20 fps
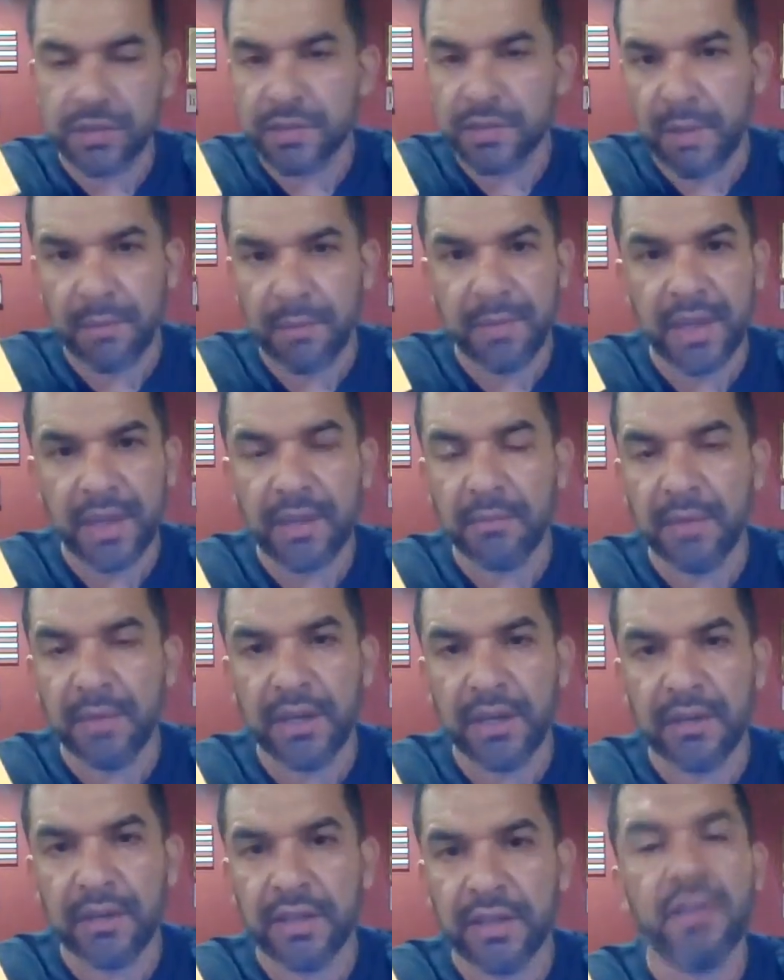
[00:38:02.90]
about making
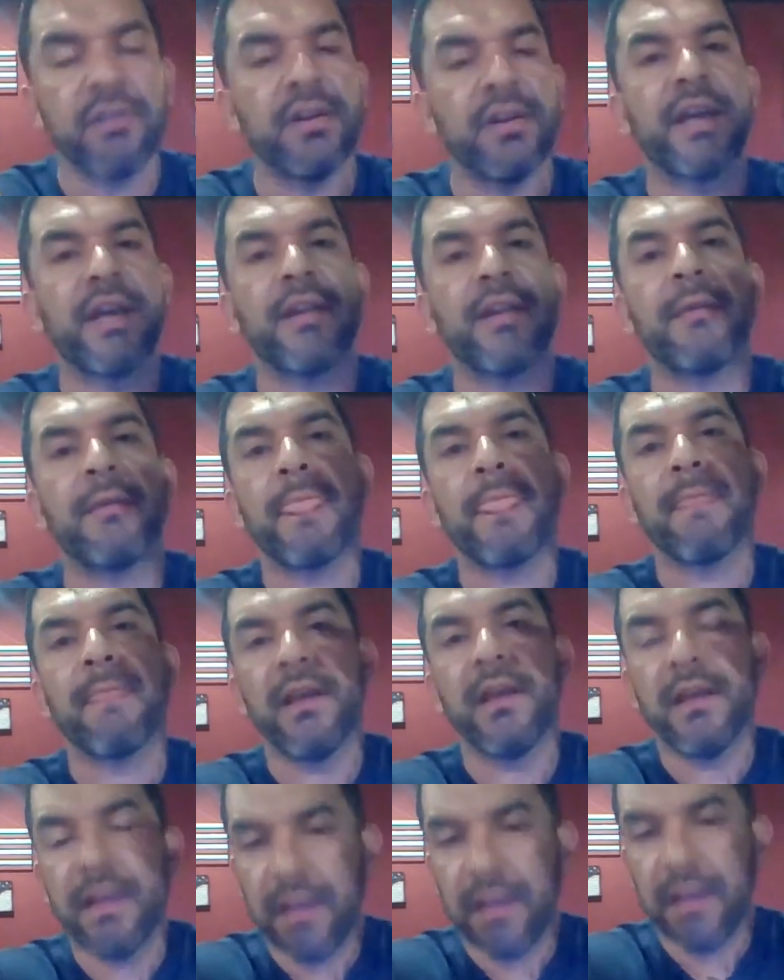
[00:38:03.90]
money on the internet,
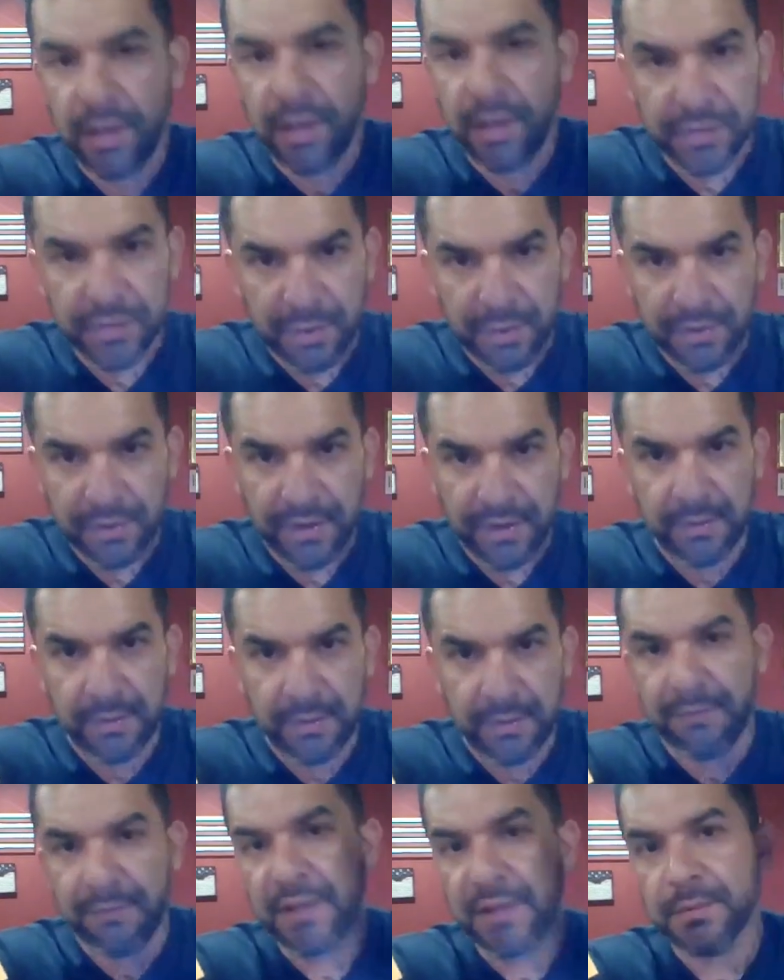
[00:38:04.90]
here's where you find me
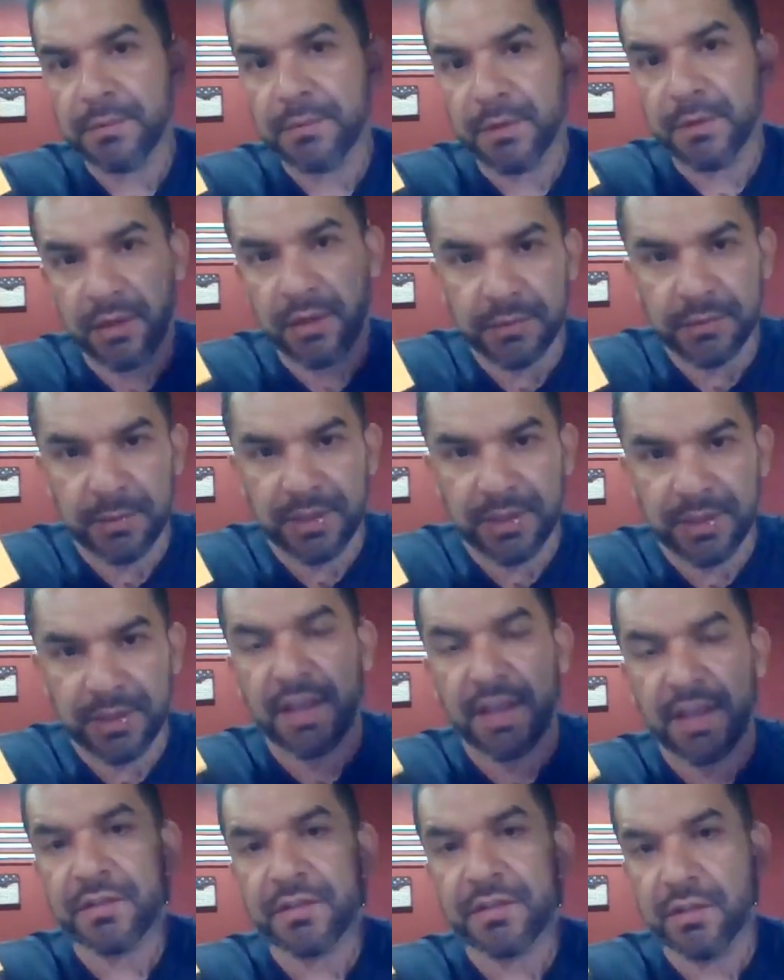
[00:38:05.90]
on Facebook. Here's my
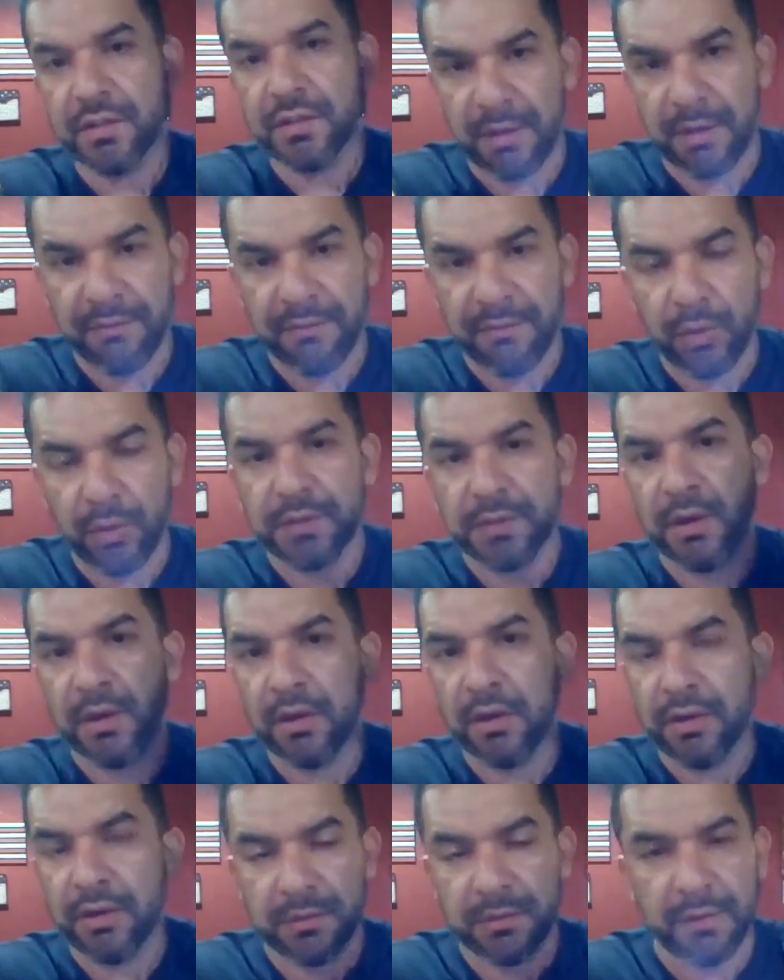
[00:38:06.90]
text. Here's my
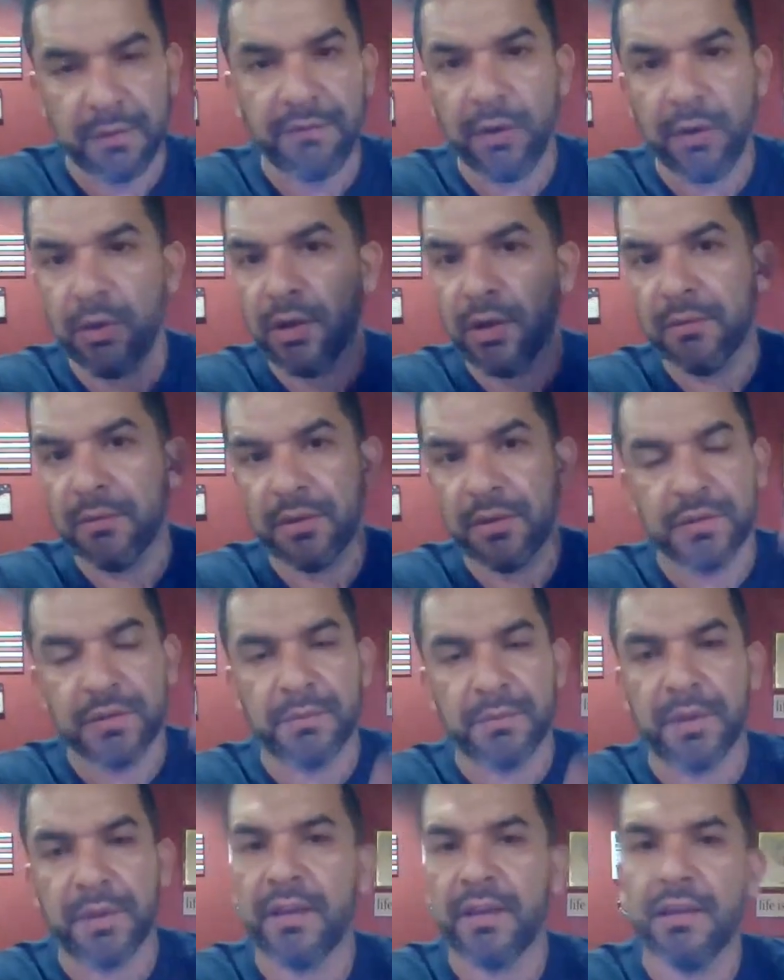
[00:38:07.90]
voicemail. Here's my phone number. Here's
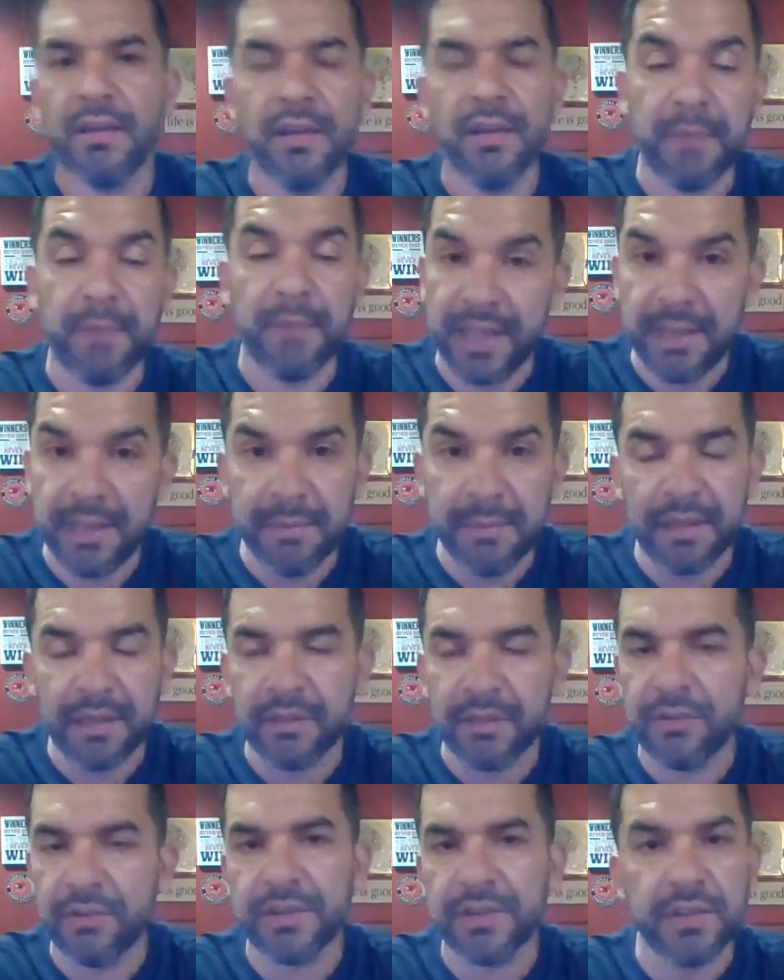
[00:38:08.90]
my email
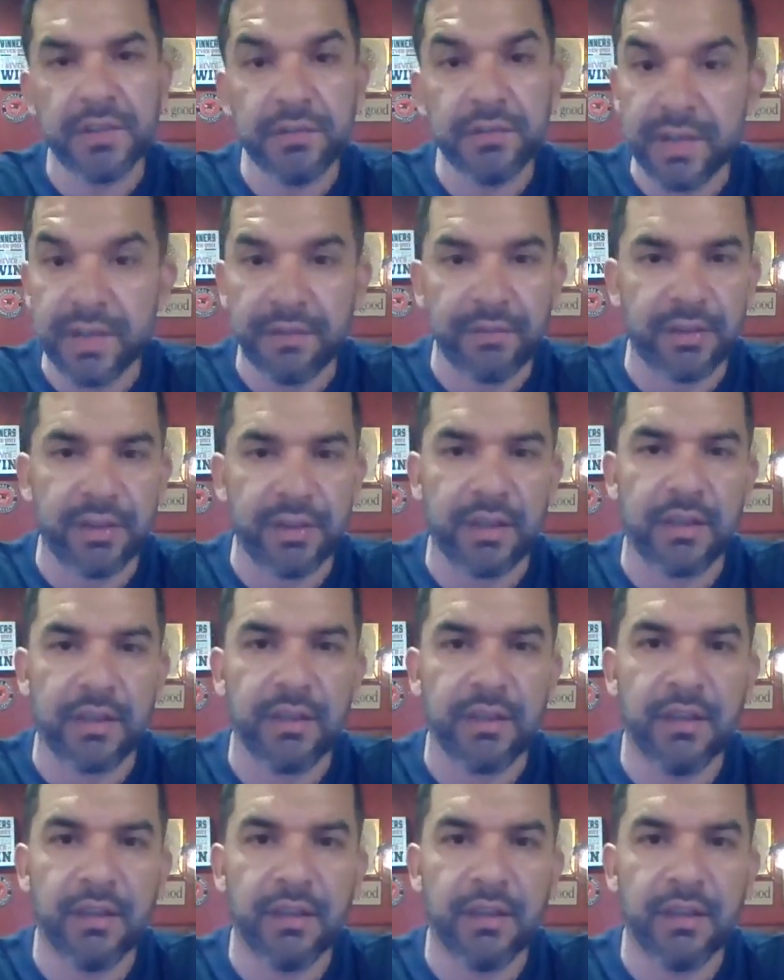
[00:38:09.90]
address. Here's everything.